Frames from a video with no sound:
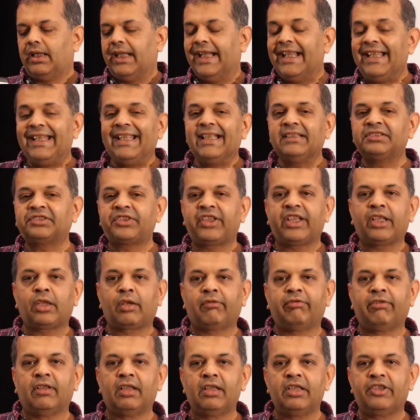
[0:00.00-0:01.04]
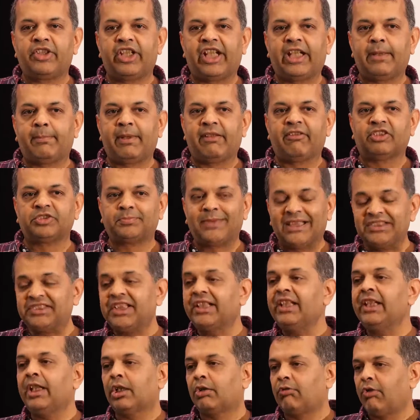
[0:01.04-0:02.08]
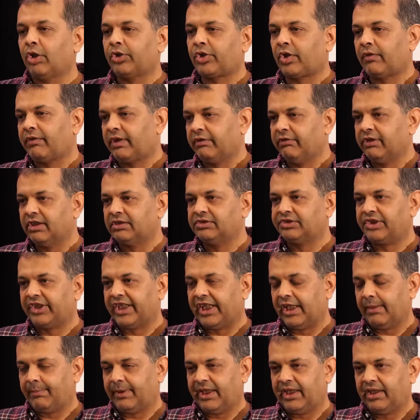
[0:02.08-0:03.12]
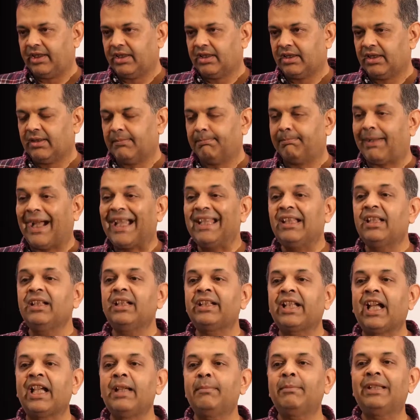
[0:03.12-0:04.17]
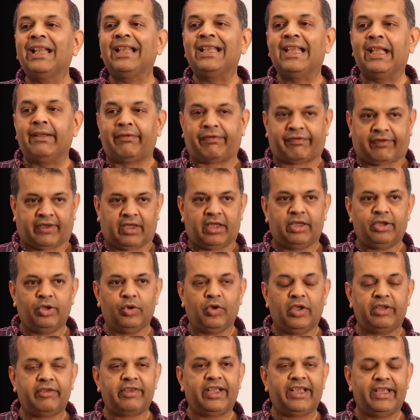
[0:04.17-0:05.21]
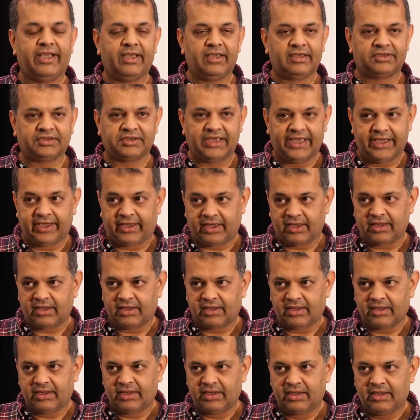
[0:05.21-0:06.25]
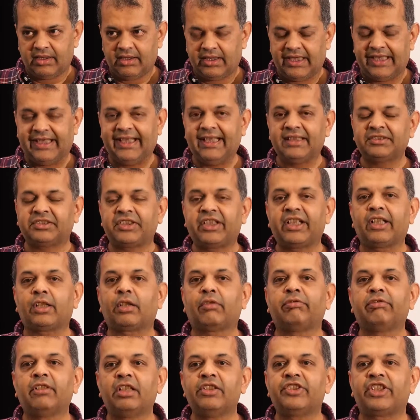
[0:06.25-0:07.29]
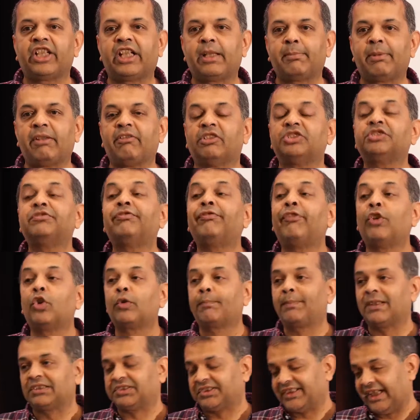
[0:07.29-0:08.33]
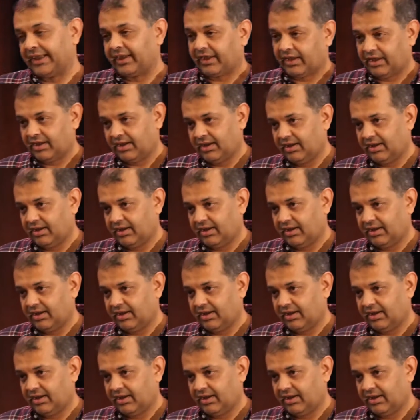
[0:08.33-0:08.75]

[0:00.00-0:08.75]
India's share of world G D P was basically a quarter of the world's G D P. By the time they left, two hundred years later, India's share of world G D P was four percent.